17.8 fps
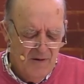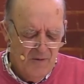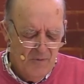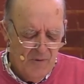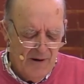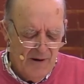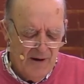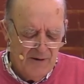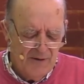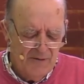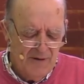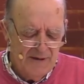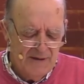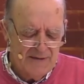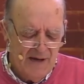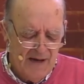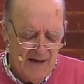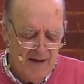when our
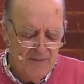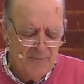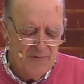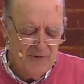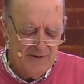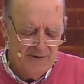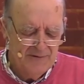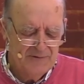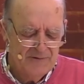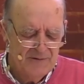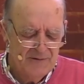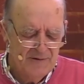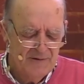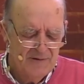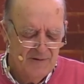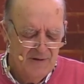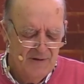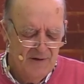great high priest
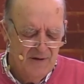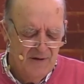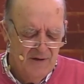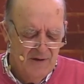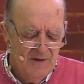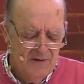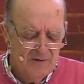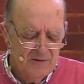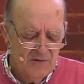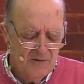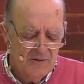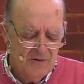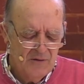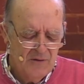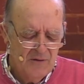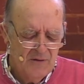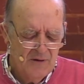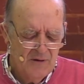took
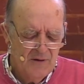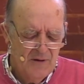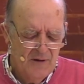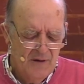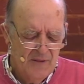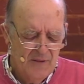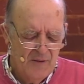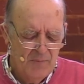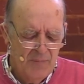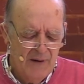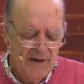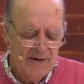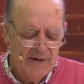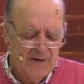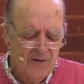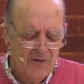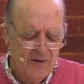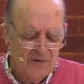the
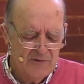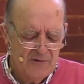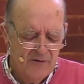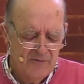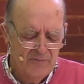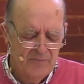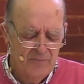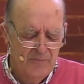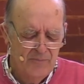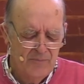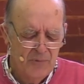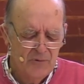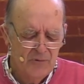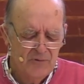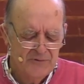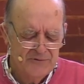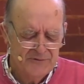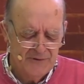blood not of
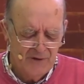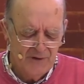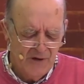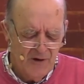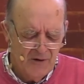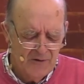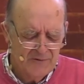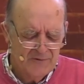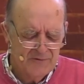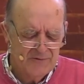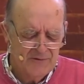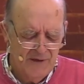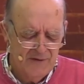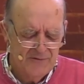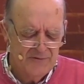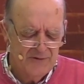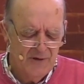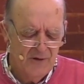bulls and goats,
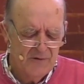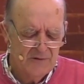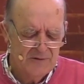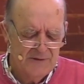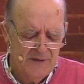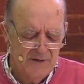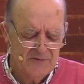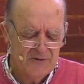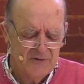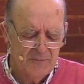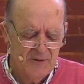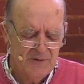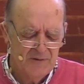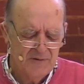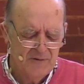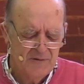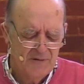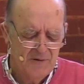as the Old Testament